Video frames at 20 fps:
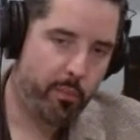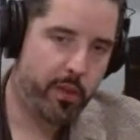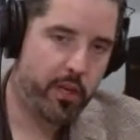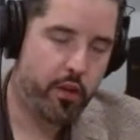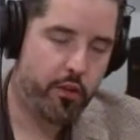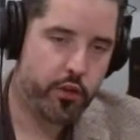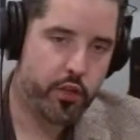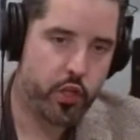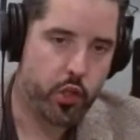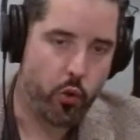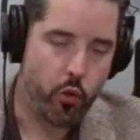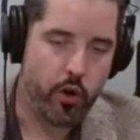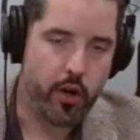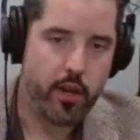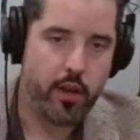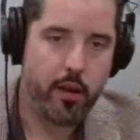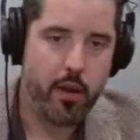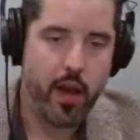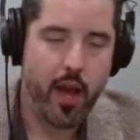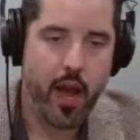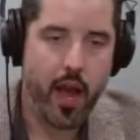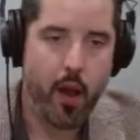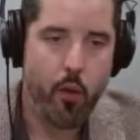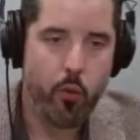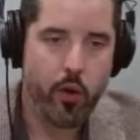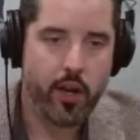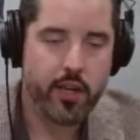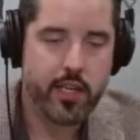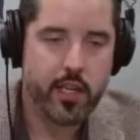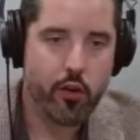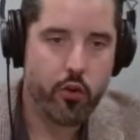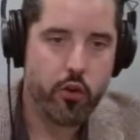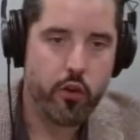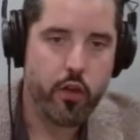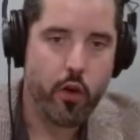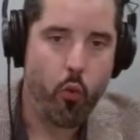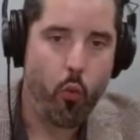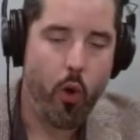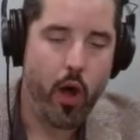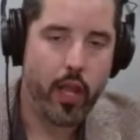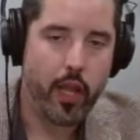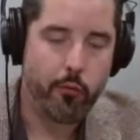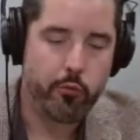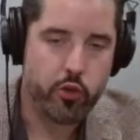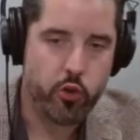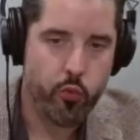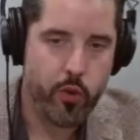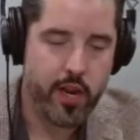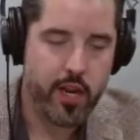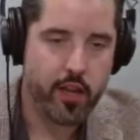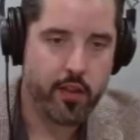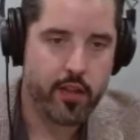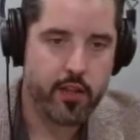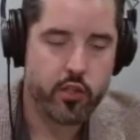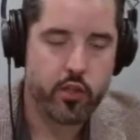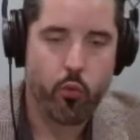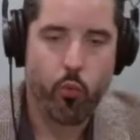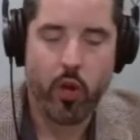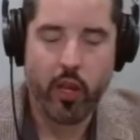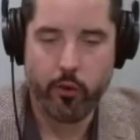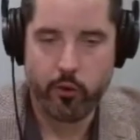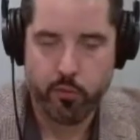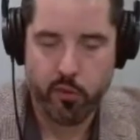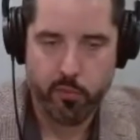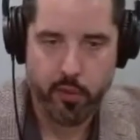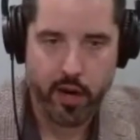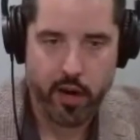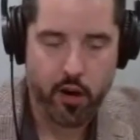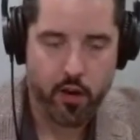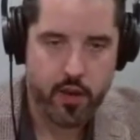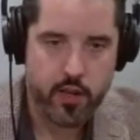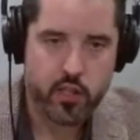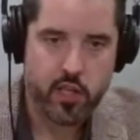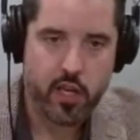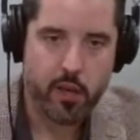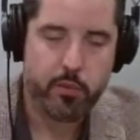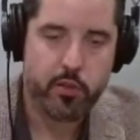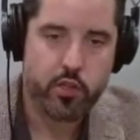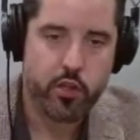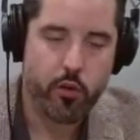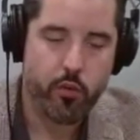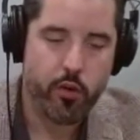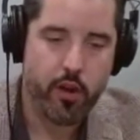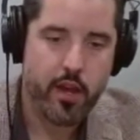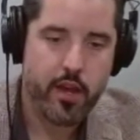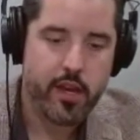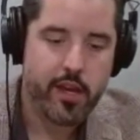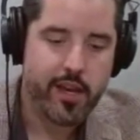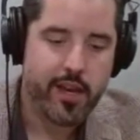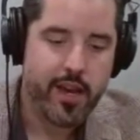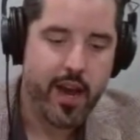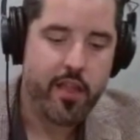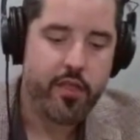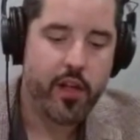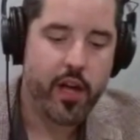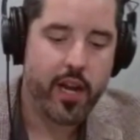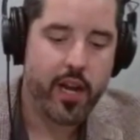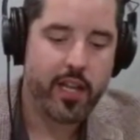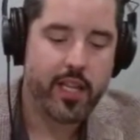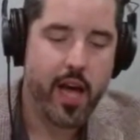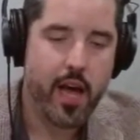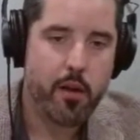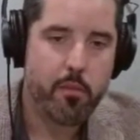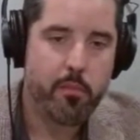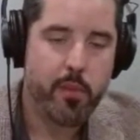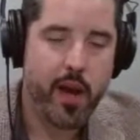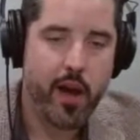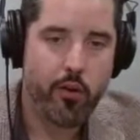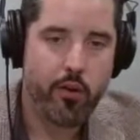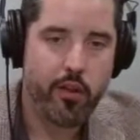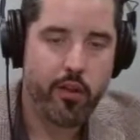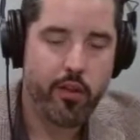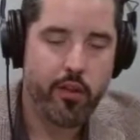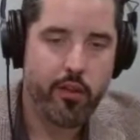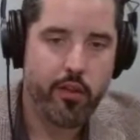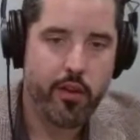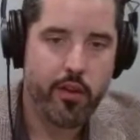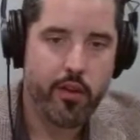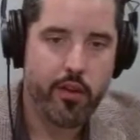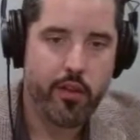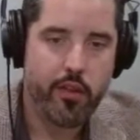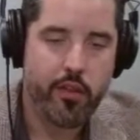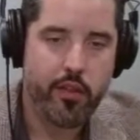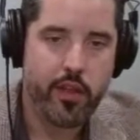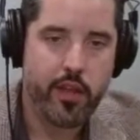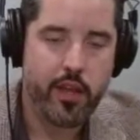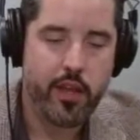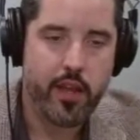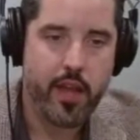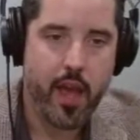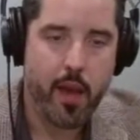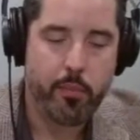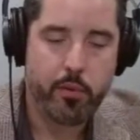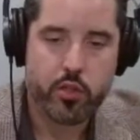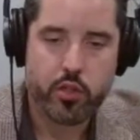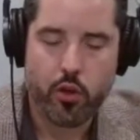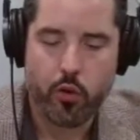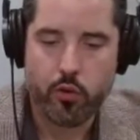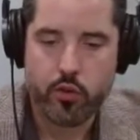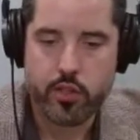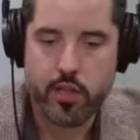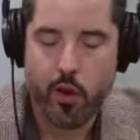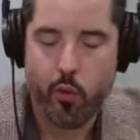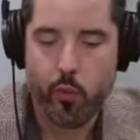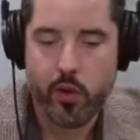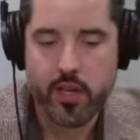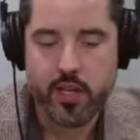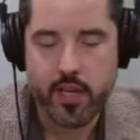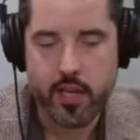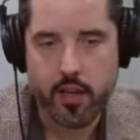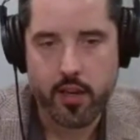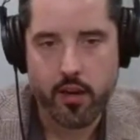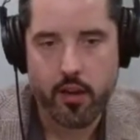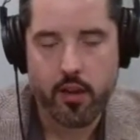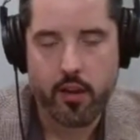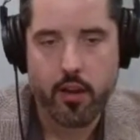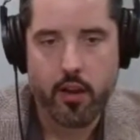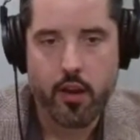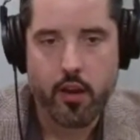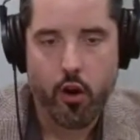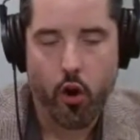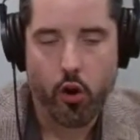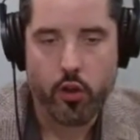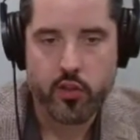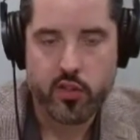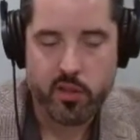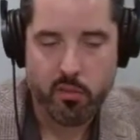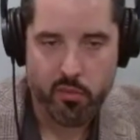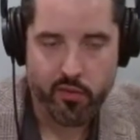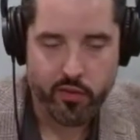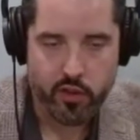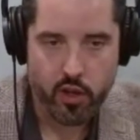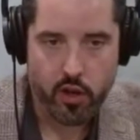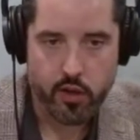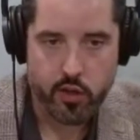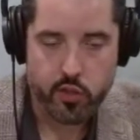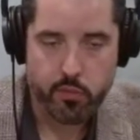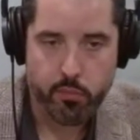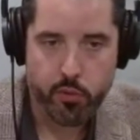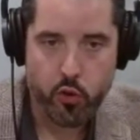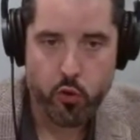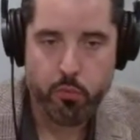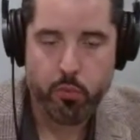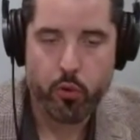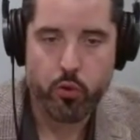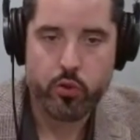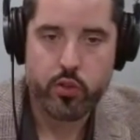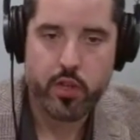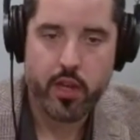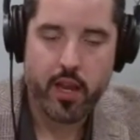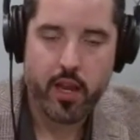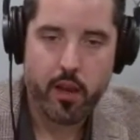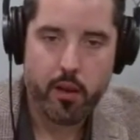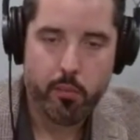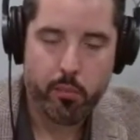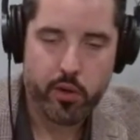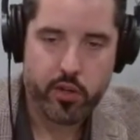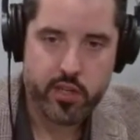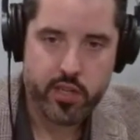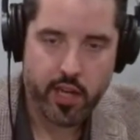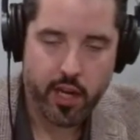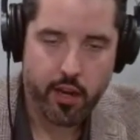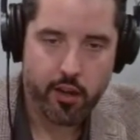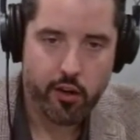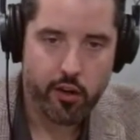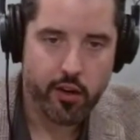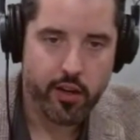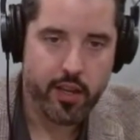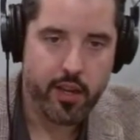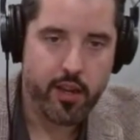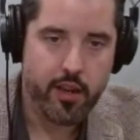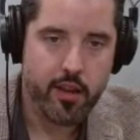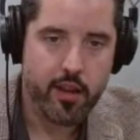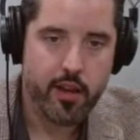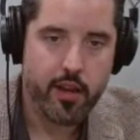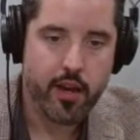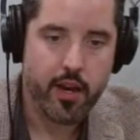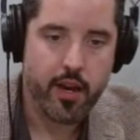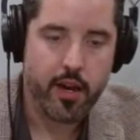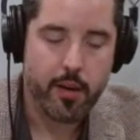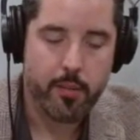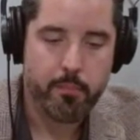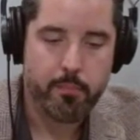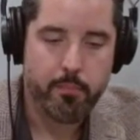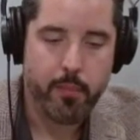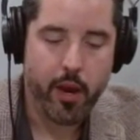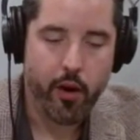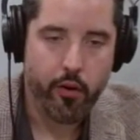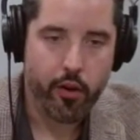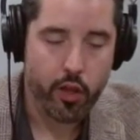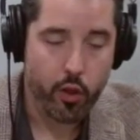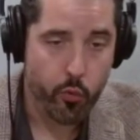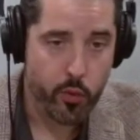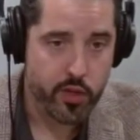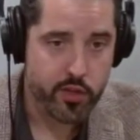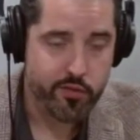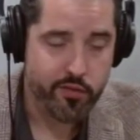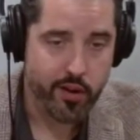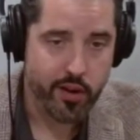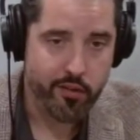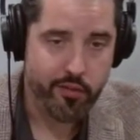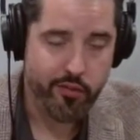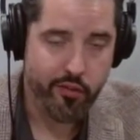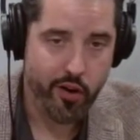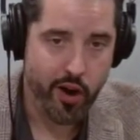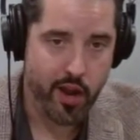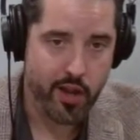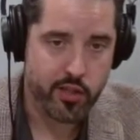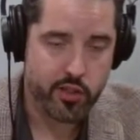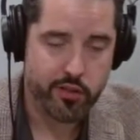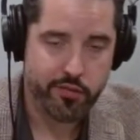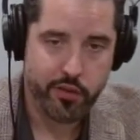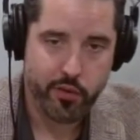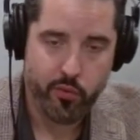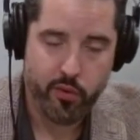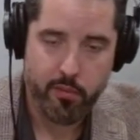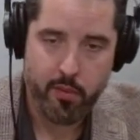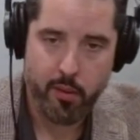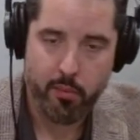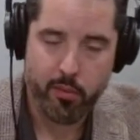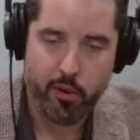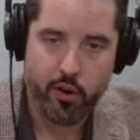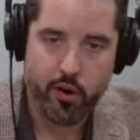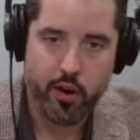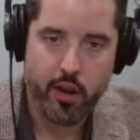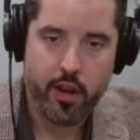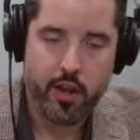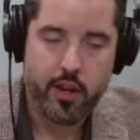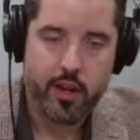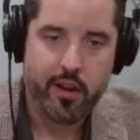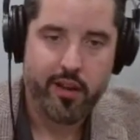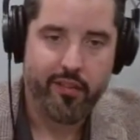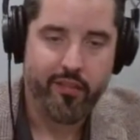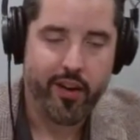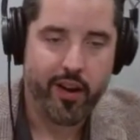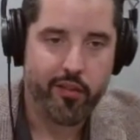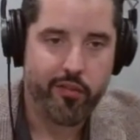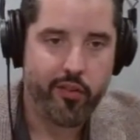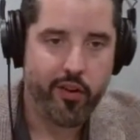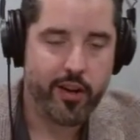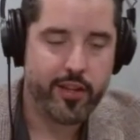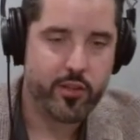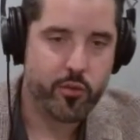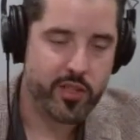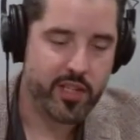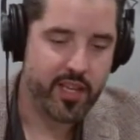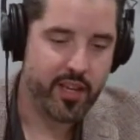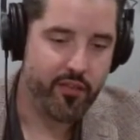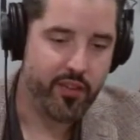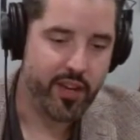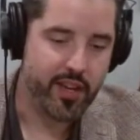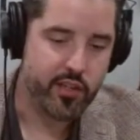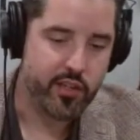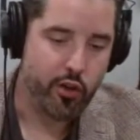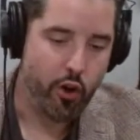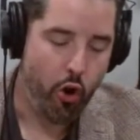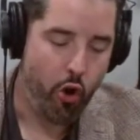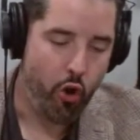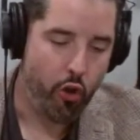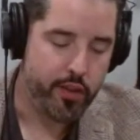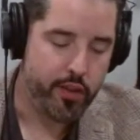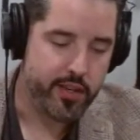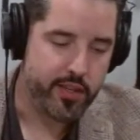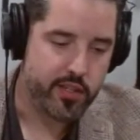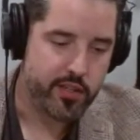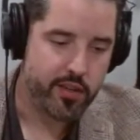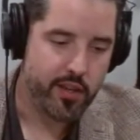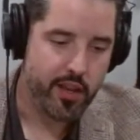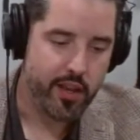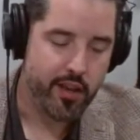into the story. I want to tell you that while I was reading this and while I was preparing this episode, I thought a lot about the episodes that we did on some of Jung's pupils, particularly Mary Louise von Franz. If you remember, von Franz was giving us all these